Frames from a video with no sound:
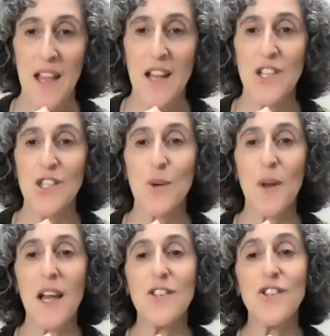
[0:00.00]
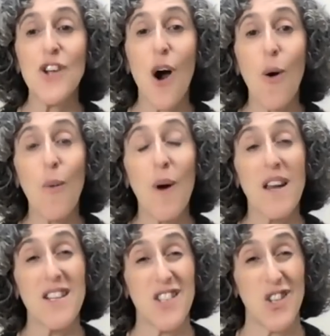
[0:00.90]
So what I don't want
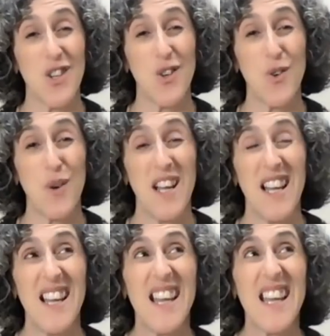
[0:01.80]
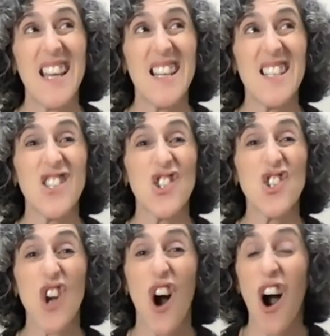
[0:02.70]
to do is
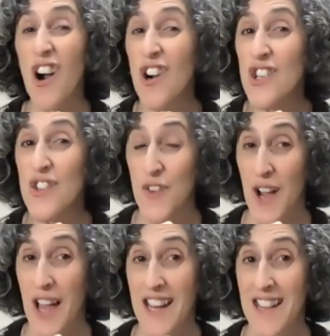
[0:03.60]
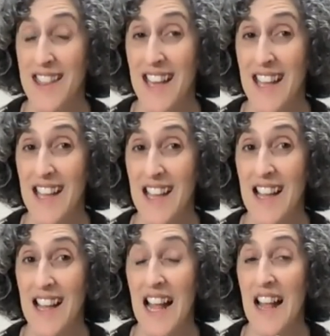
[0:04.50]
charge for anything
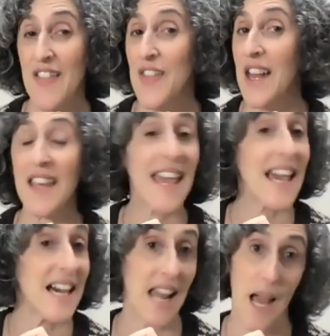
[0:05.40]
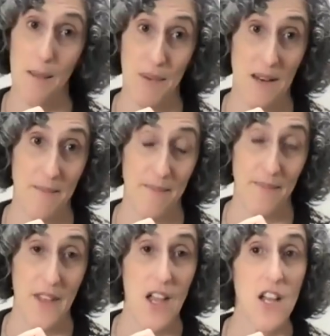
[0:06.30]
that can't happen.
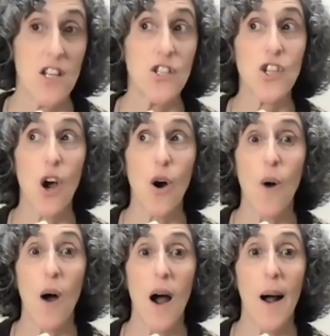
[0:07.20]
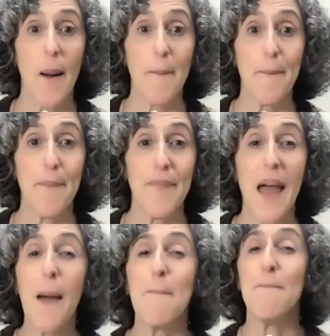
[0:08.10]
So
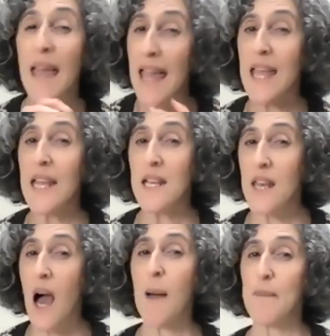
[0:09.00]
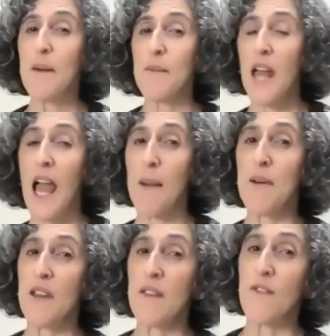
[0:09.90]
that may not be able to
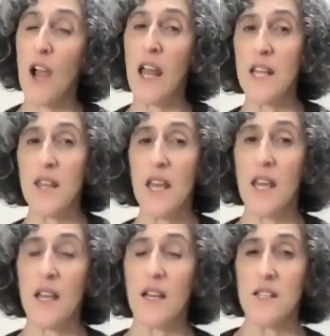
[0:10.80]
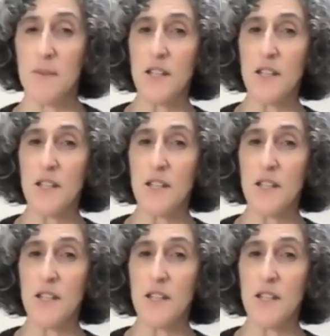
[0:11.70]
happen for anything to be